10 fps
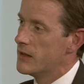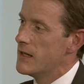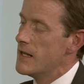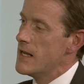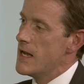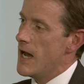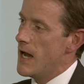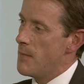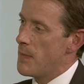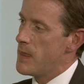
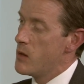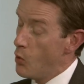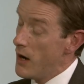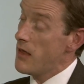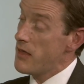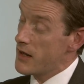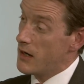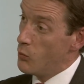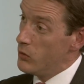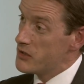Yep. The one other thing
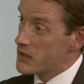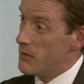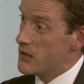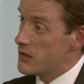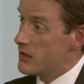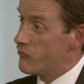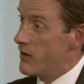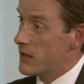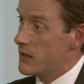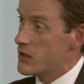I will just mention is
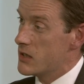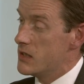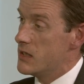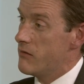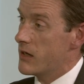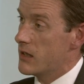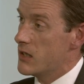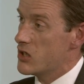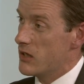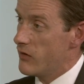recognition and
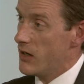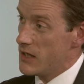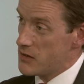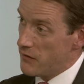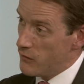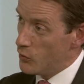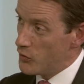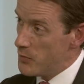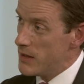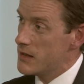derecognition. If you like, that's the
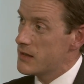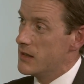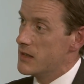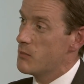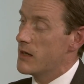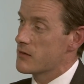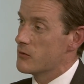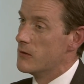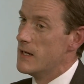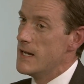fourth piece in this
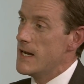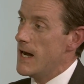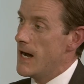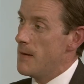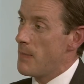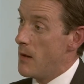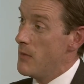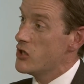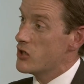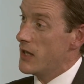puzzle. I
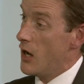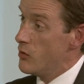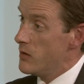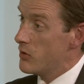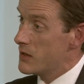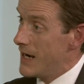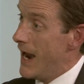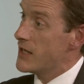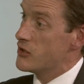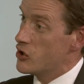mention that only because it
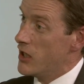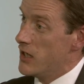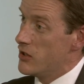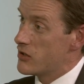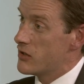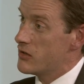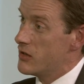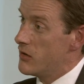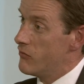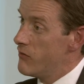hasn't changed.
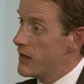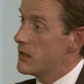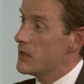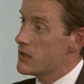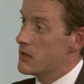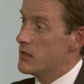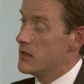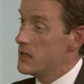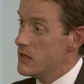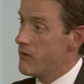So the recognition
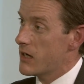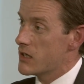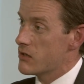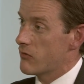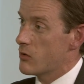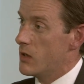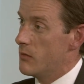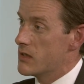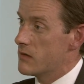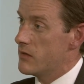and derecognition
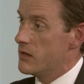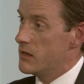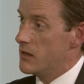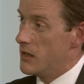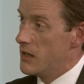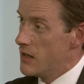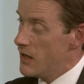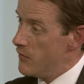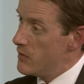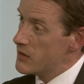requirements of 39
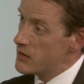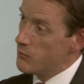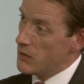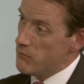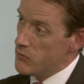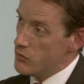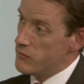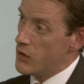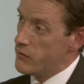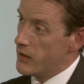have been simply
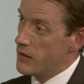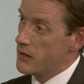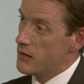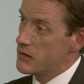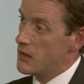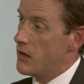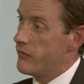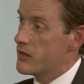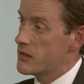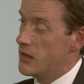moved over to
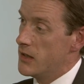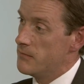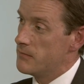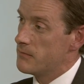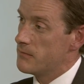IFRS 9.